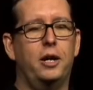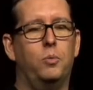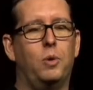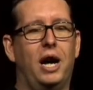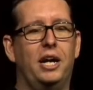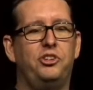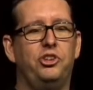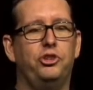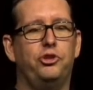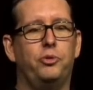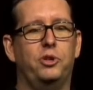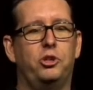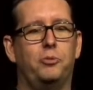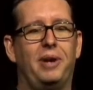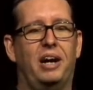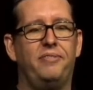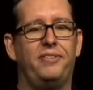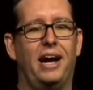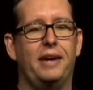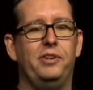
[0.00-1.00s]
watching Twitch
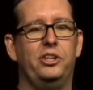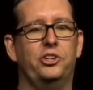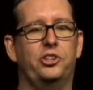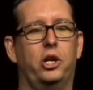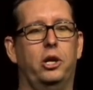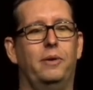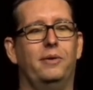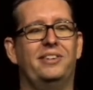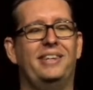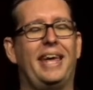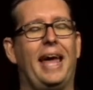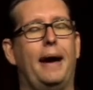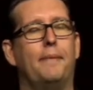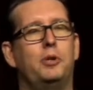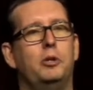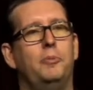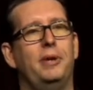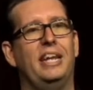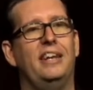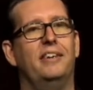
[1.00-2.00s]
about 5 years ago, I was
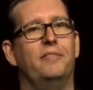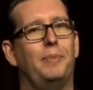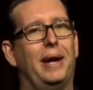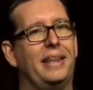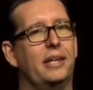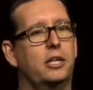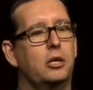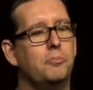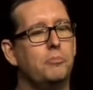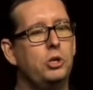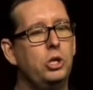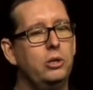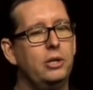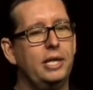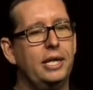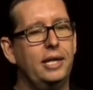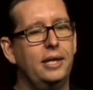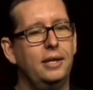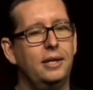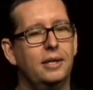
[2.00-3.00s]
captivated by the
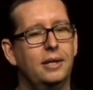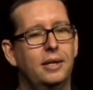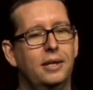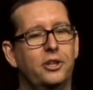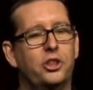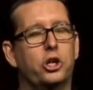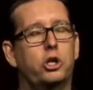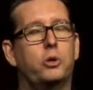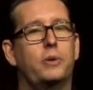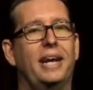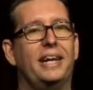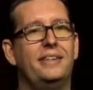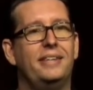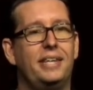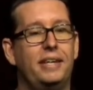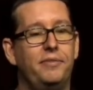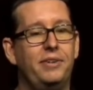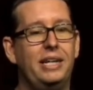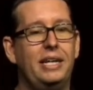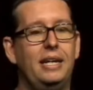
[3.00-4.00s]
community, the
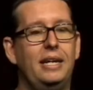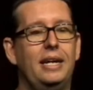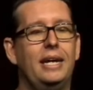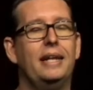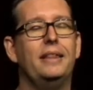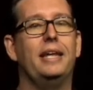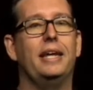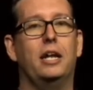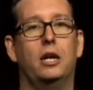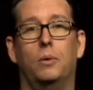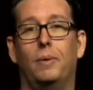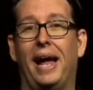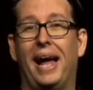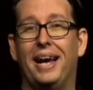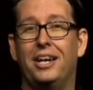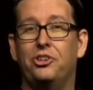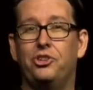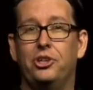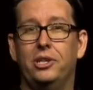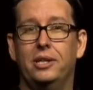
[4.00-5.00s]
creativity, and the
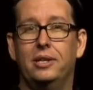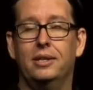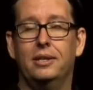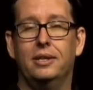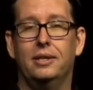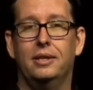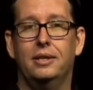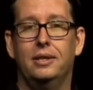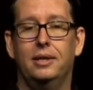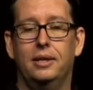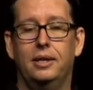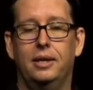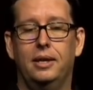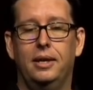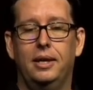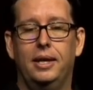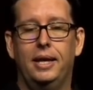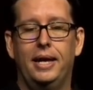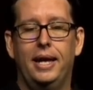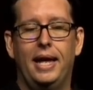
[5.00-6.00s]
interaction.
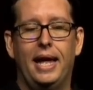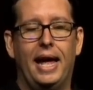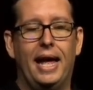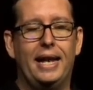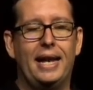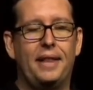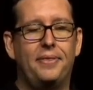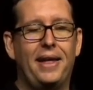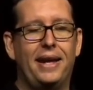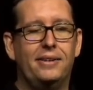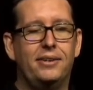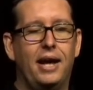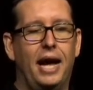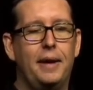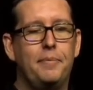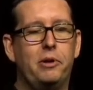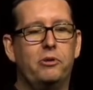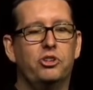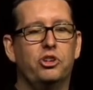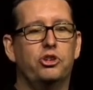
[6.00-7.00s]
And at that time,
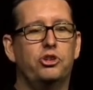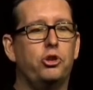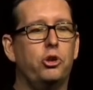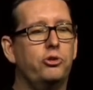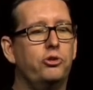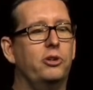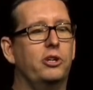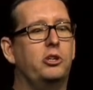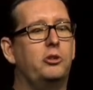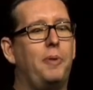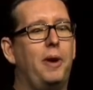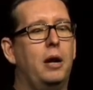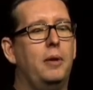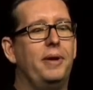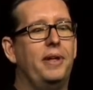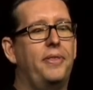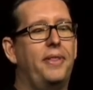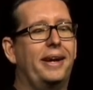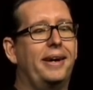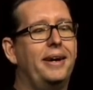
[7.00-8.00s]
there was a social
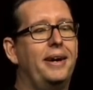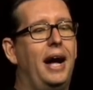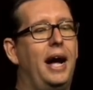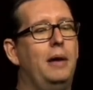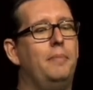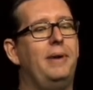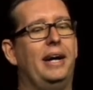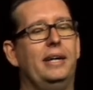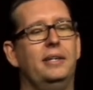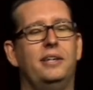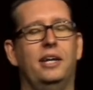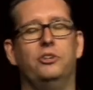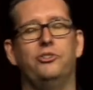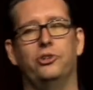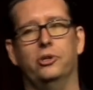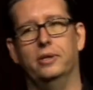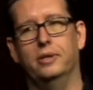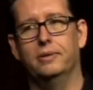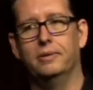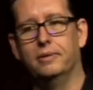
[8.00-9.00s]
experiment that caught my
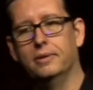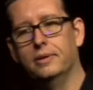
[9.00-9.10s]
attention.